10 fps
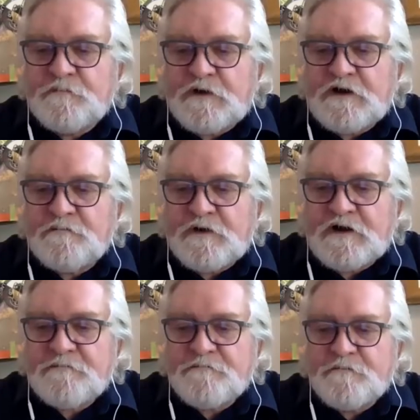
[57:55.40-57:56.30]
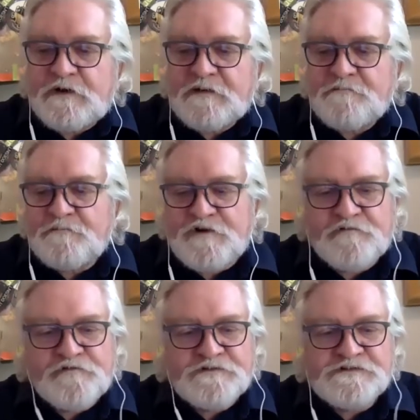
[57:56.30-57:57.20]
my, my, my
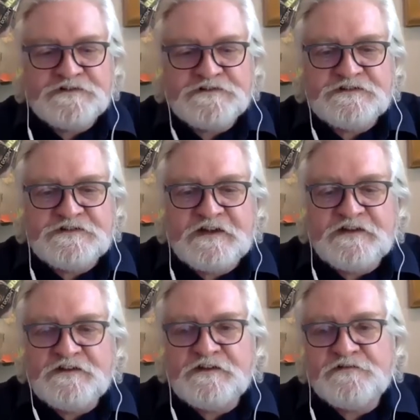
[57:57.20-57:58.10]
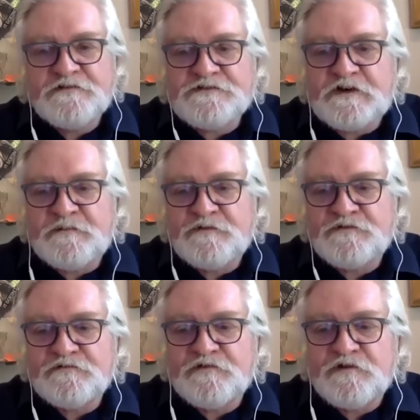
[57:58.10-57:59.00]
preference is a 10-year
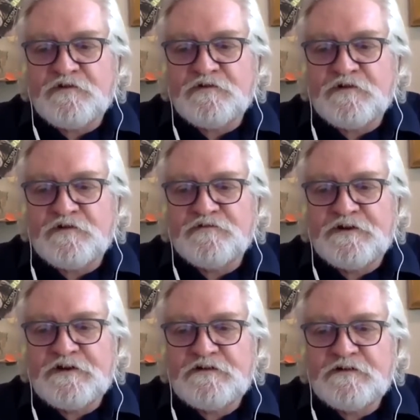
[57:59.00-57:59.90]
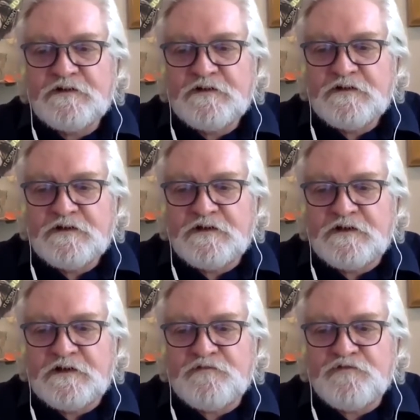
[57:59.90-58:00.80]
retirement of the whole coal fleet.
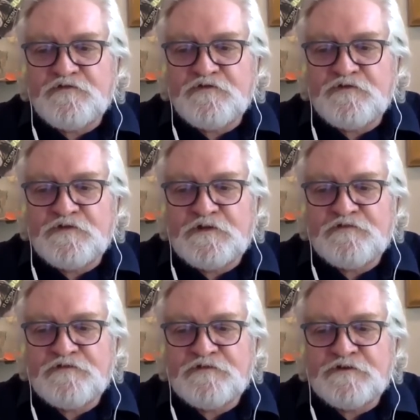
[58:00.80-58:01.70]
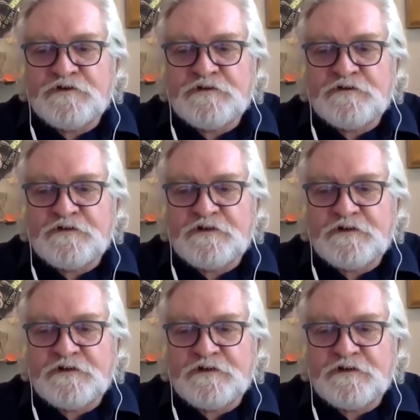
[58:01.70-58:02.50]
Uh, if, you, if you look at uh,